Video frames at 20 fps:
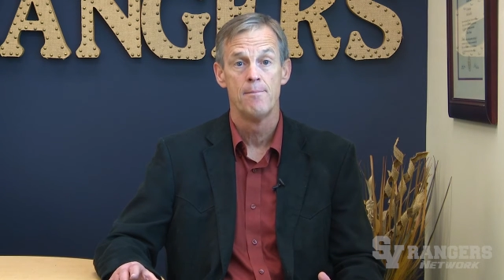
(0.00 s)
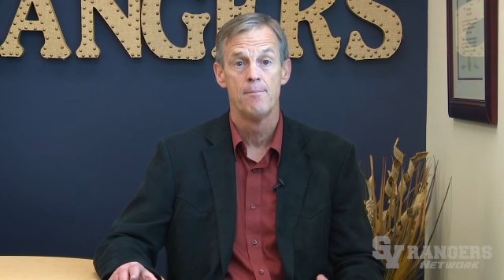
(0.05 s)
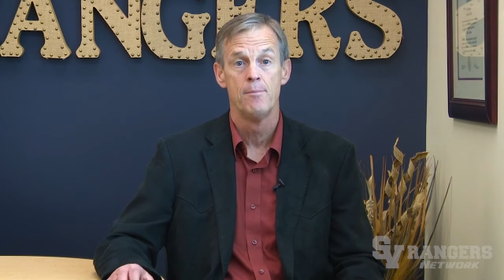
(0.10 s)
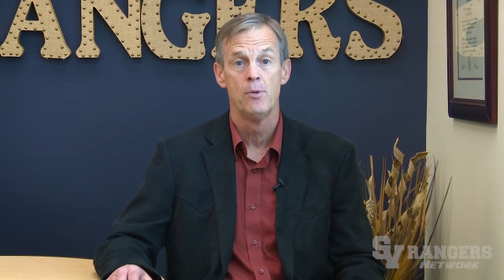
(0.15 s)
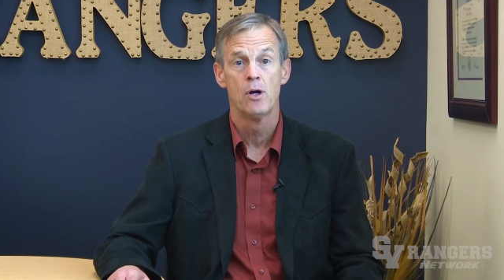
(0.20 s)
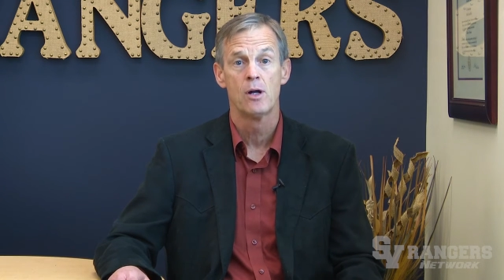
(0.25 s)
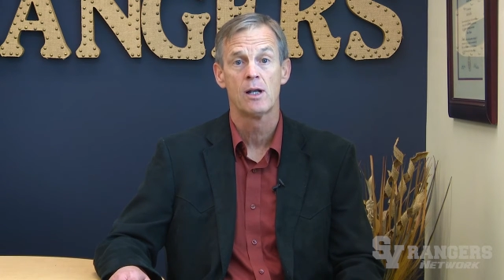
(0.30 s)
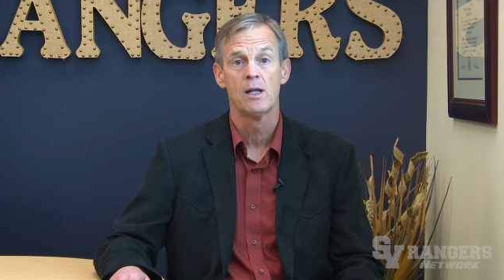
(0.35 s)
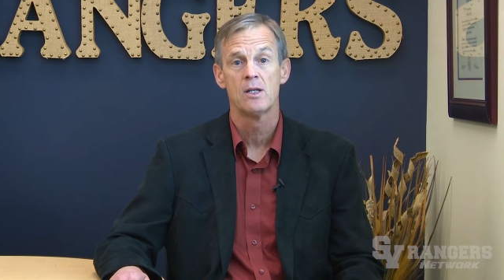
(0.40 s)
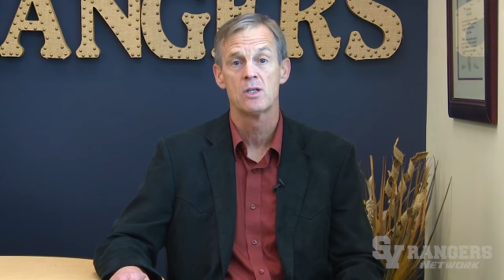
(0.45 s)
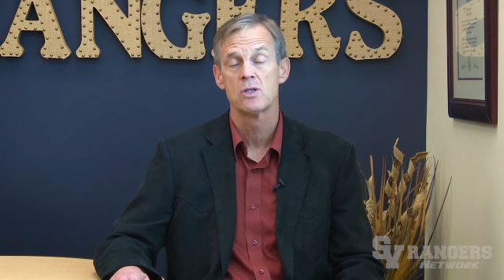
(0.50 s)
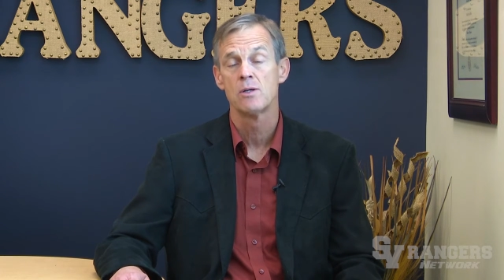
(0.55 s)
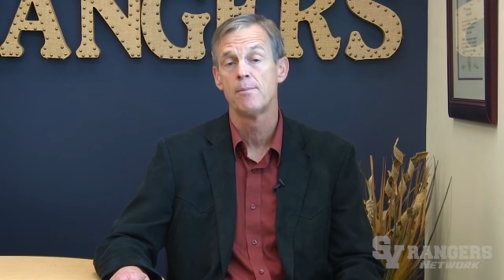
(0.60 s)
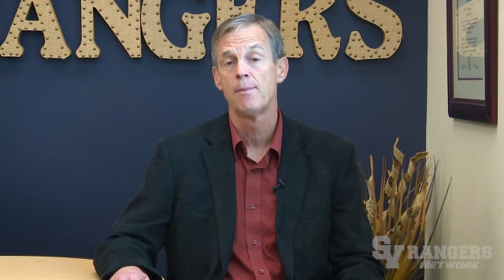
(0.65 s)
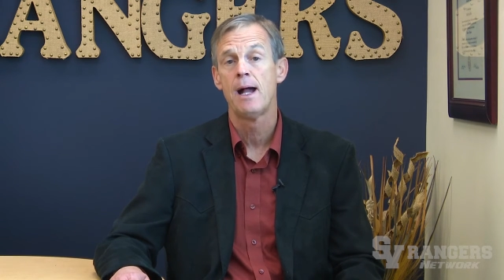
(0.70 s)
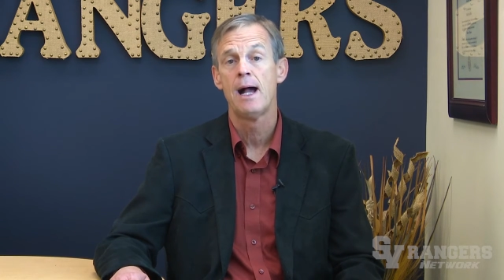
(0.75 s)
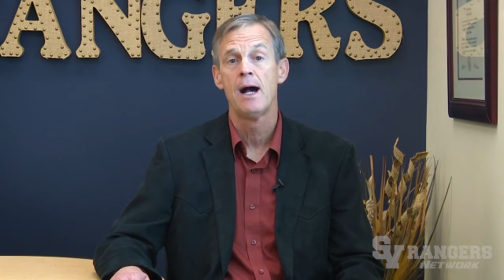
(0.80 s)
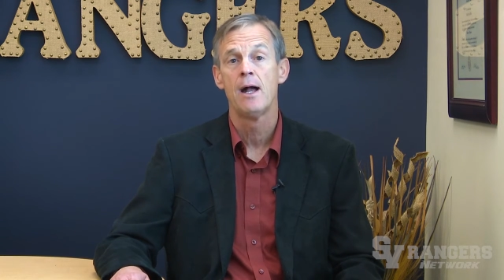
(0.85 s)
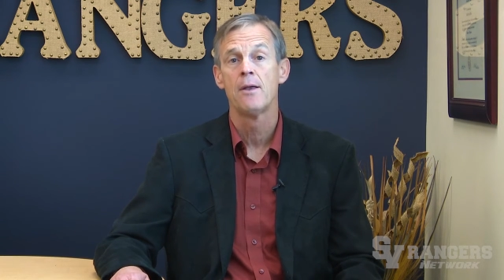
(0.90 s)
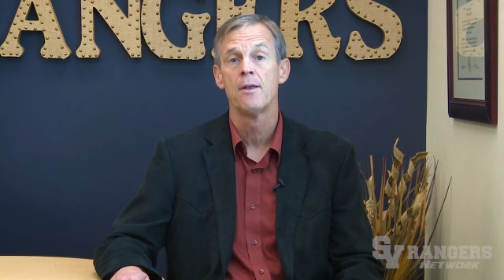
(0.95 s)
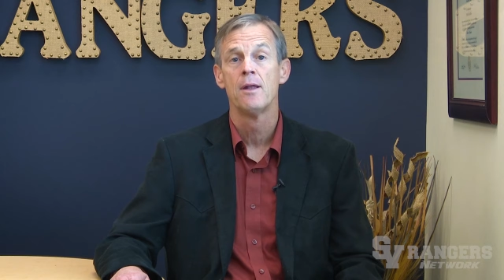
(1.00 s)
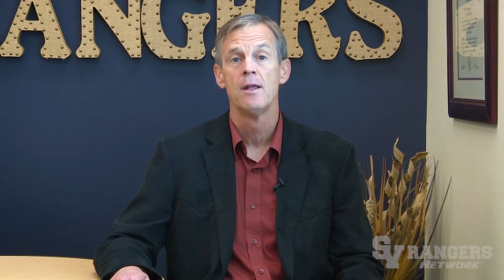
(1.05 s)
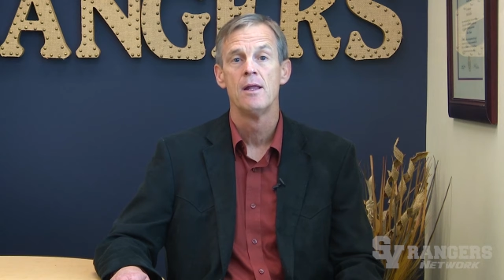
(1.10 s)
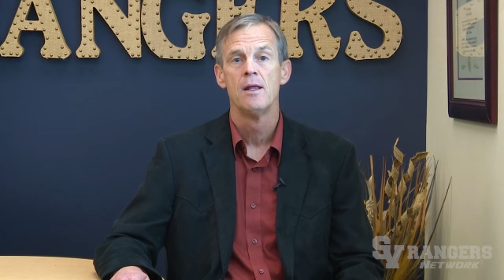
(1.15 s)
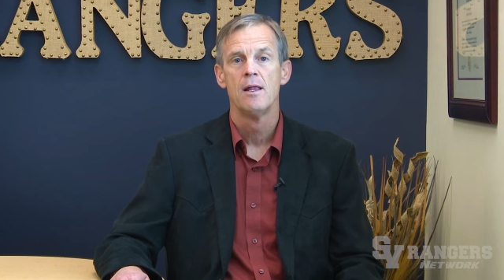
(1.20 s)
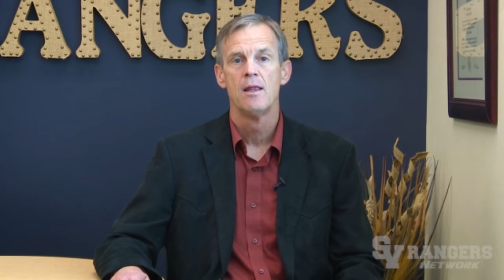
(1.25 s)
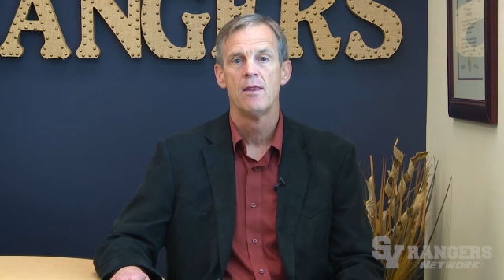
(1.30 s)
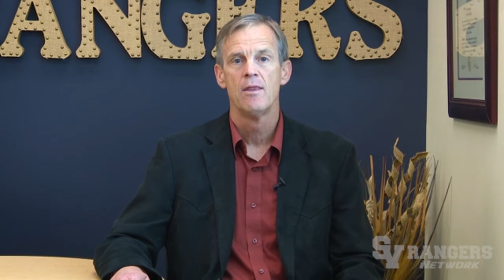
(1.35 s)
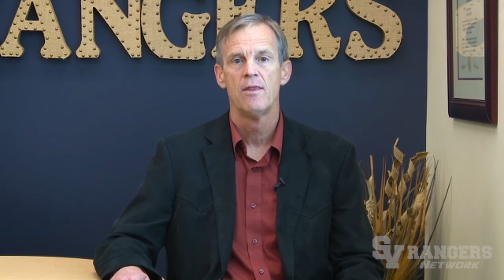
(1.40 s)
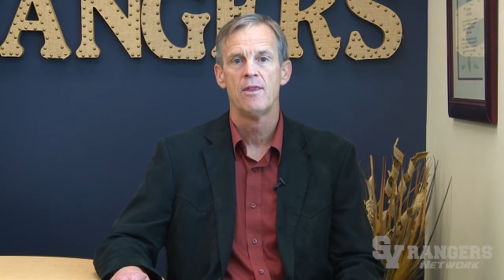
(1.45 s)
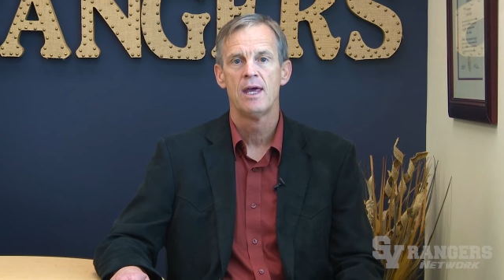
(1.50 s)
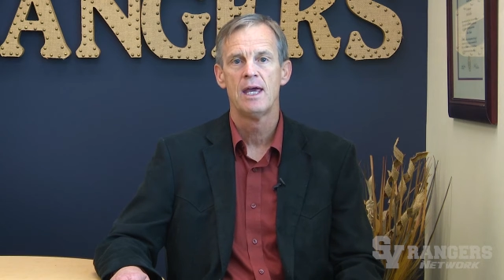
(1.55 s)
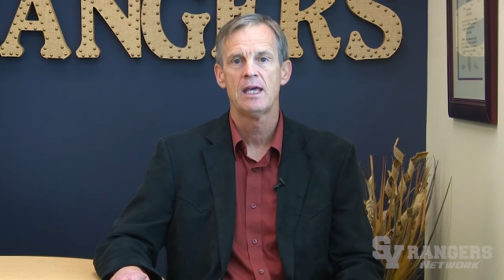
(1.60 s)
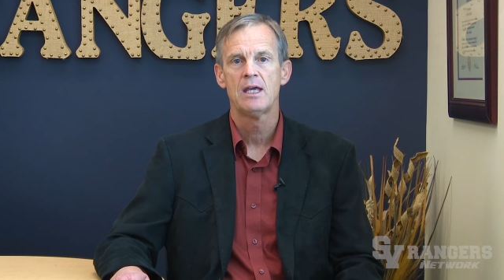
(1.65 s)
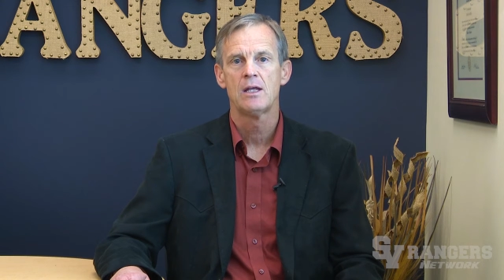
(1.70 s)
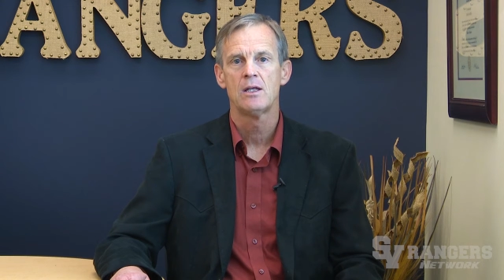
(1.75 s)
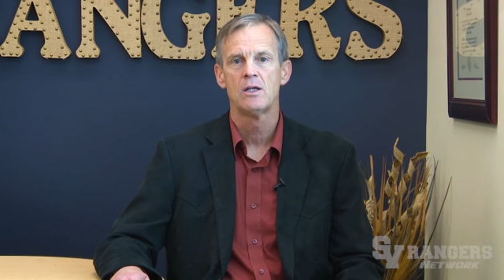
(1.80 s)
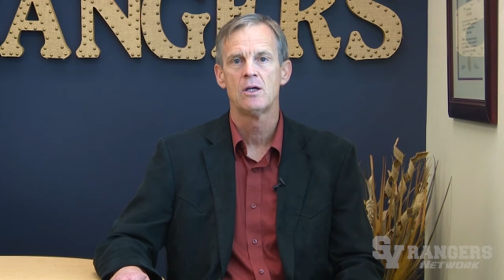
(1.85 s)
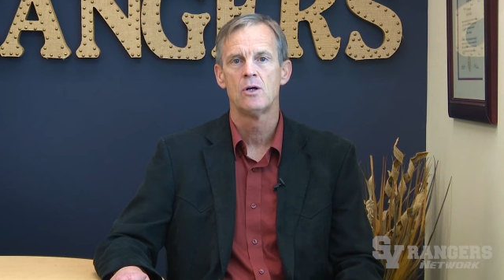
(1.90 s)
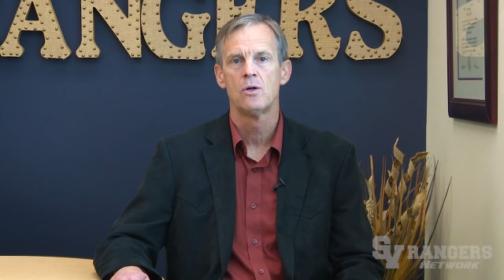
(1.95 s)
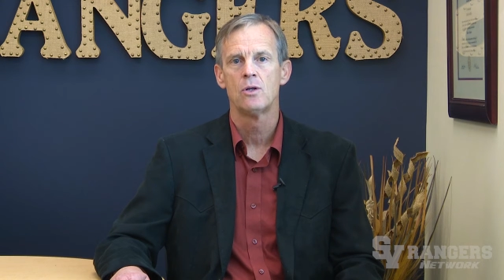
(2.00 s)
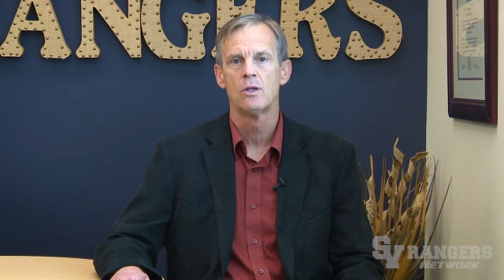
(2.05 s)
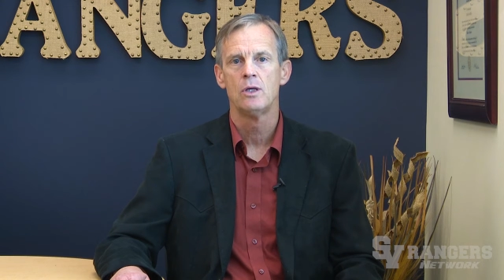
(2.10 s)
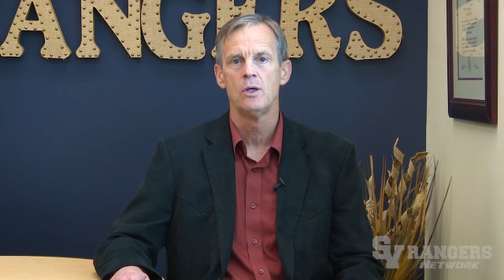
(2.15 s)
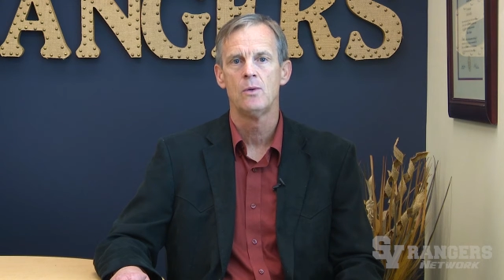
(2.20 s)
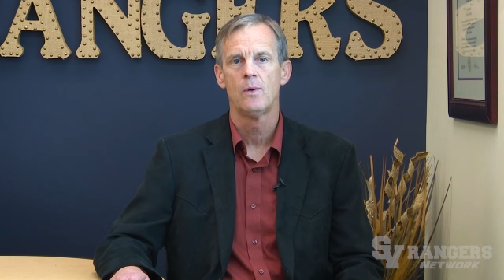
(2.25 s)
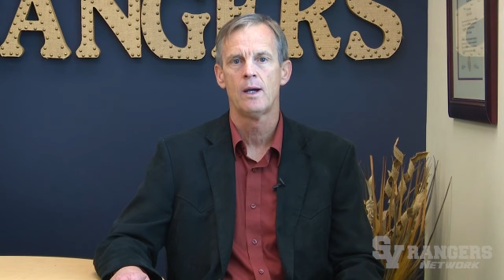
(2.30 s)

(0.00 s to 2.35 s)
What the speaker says: booklets about, they can go to the